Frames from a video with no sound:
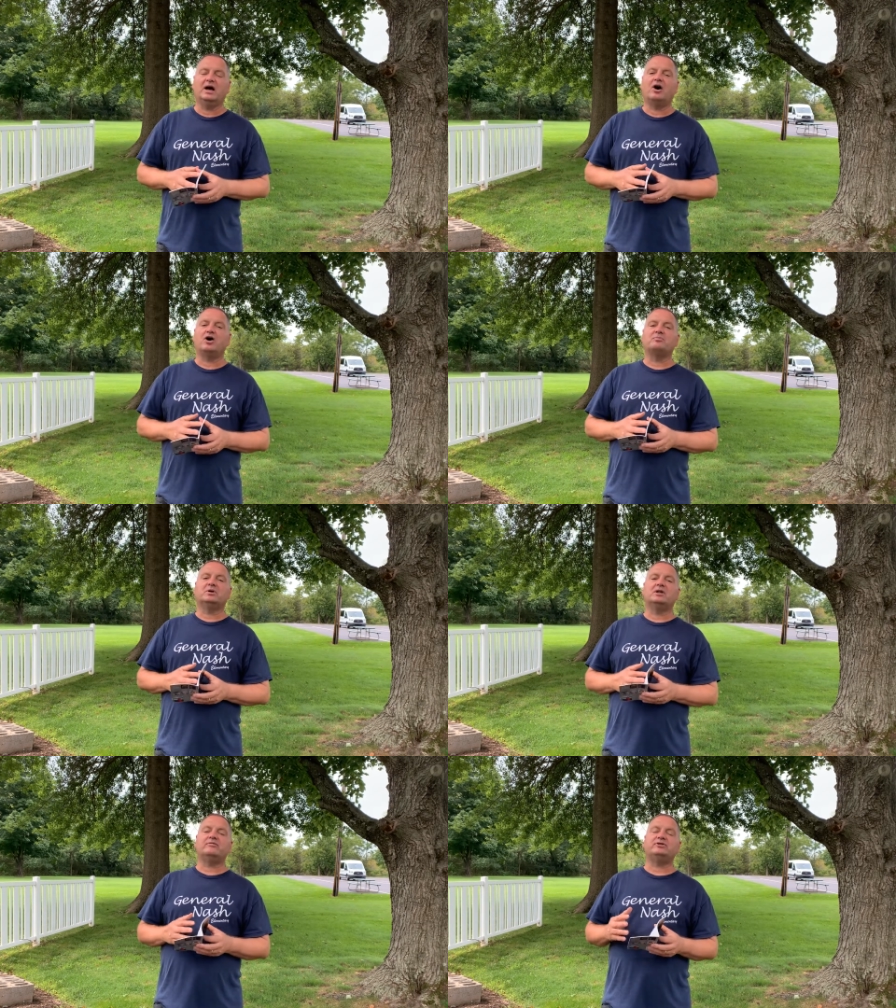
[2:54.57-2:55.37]
Our
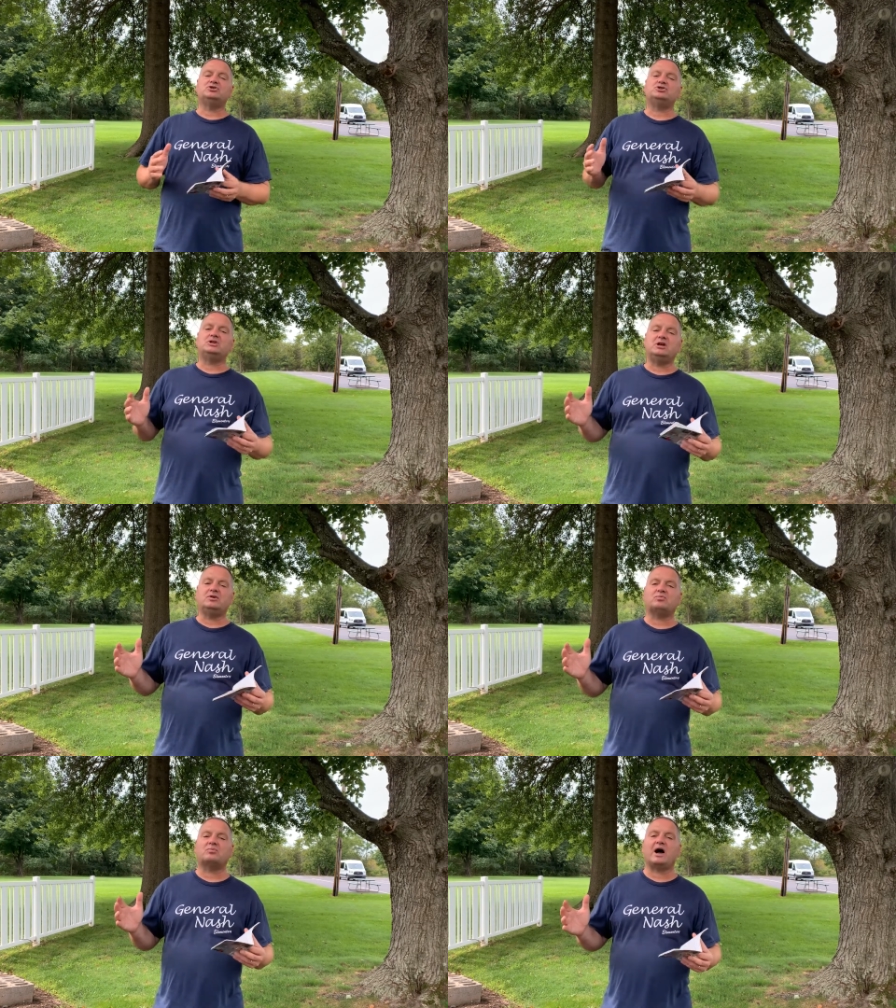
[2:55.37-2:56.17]
beloved
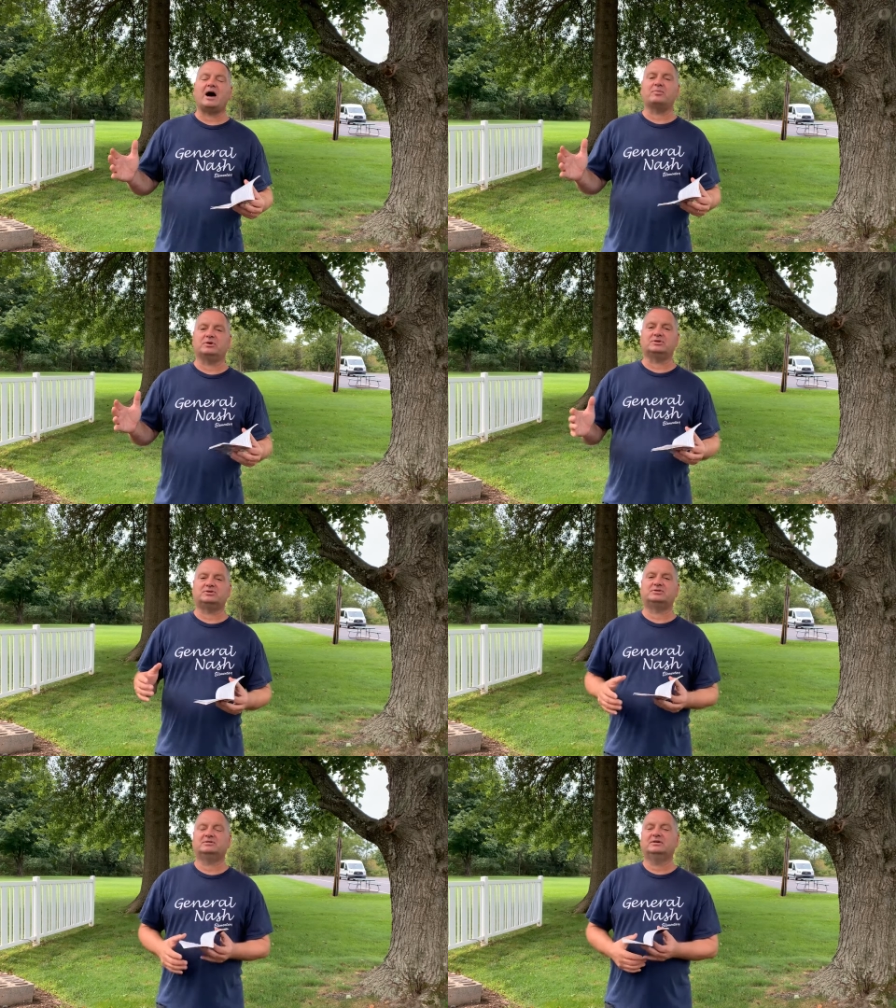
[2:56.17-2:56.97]
Gene
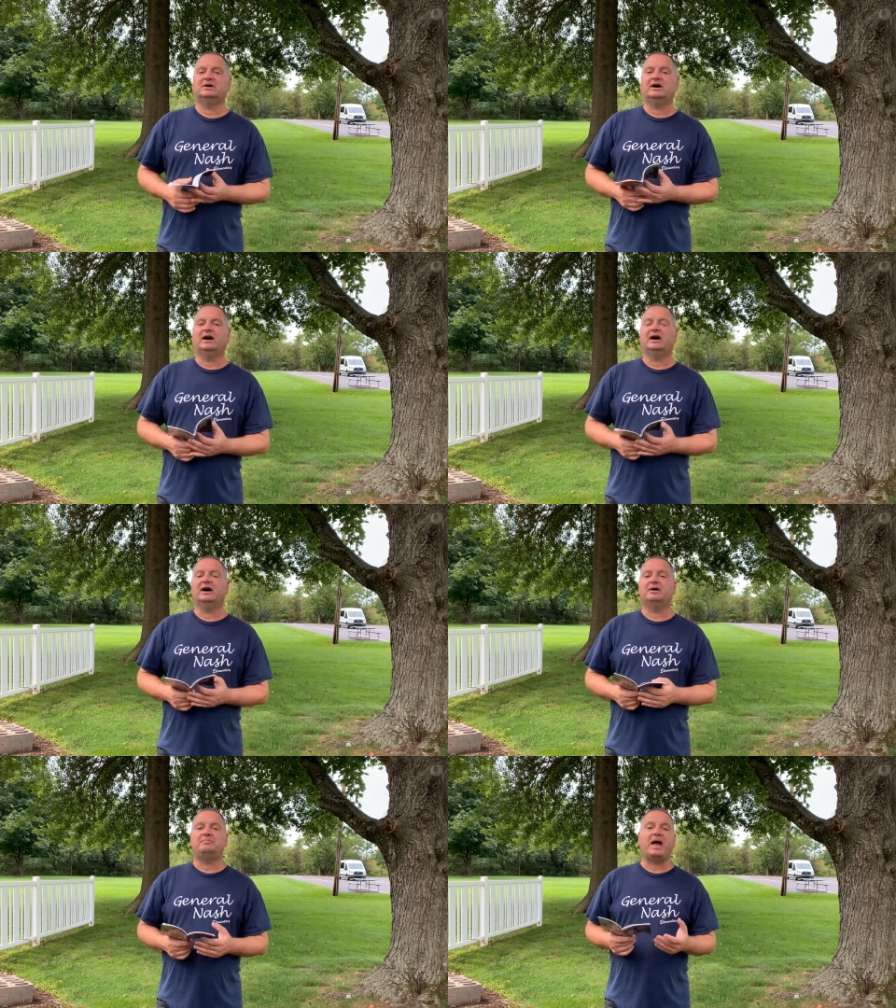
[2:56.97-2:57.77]
Roberts,
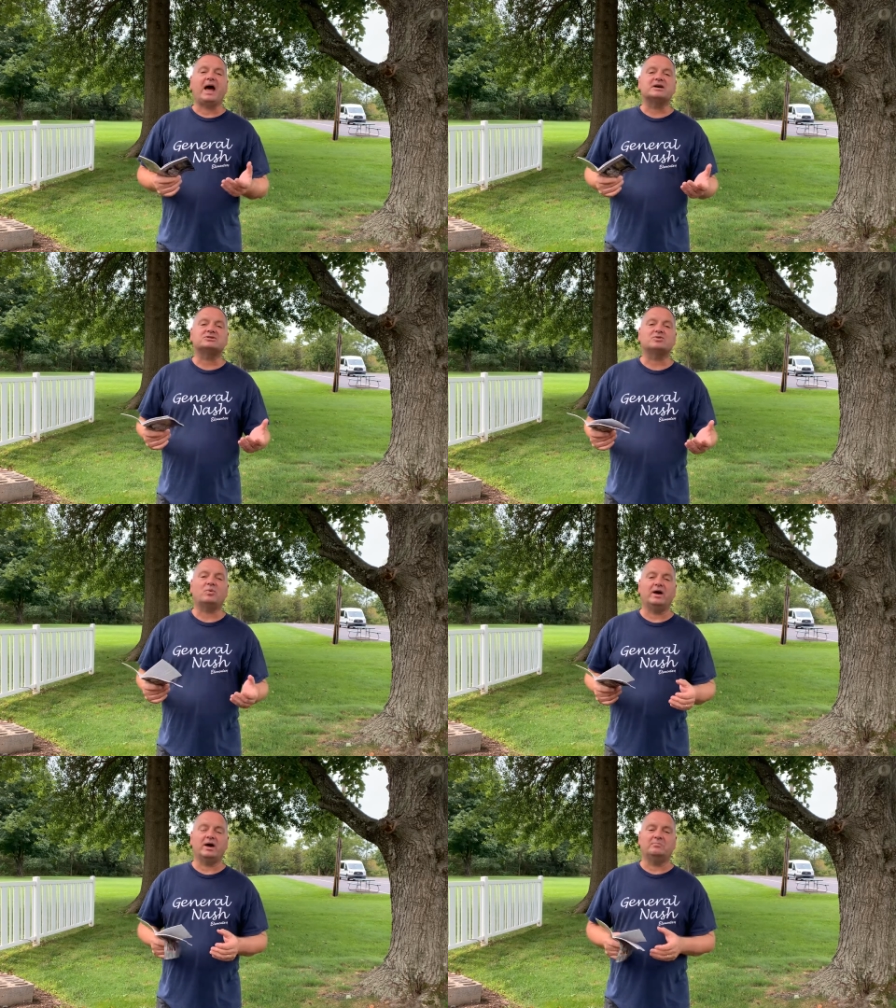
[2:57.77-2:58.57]
uh, passed
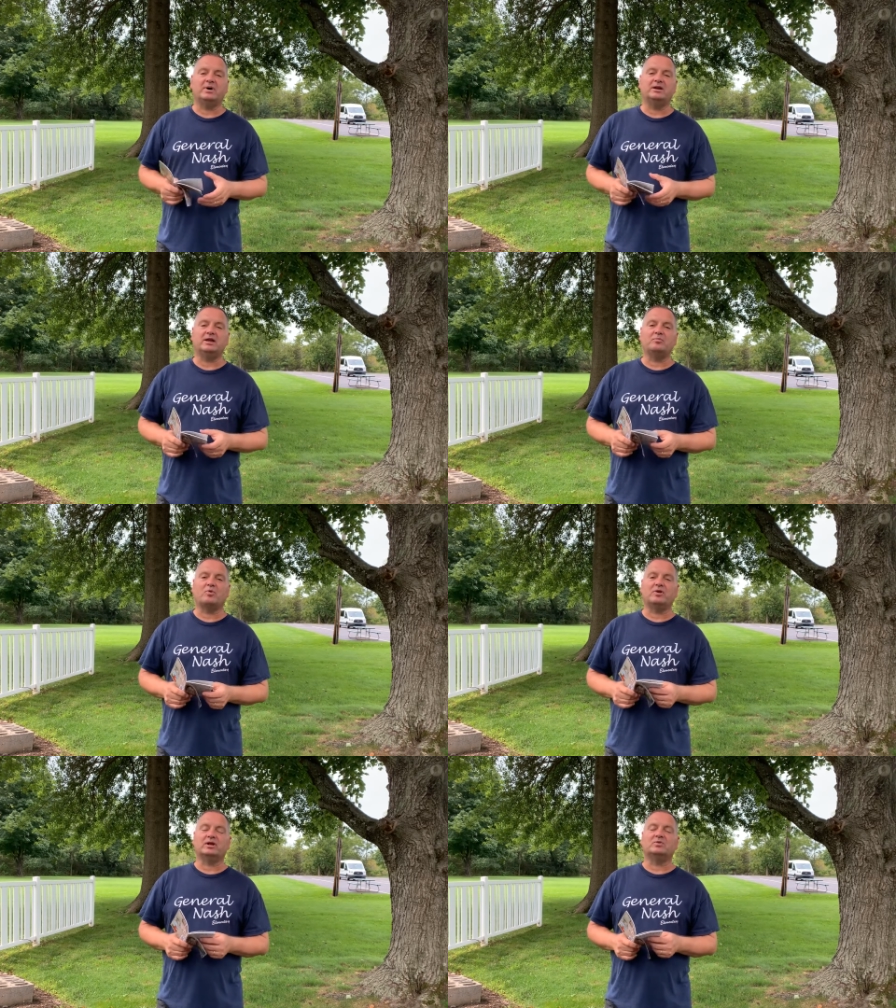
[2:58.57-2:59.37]
away on Monday morning.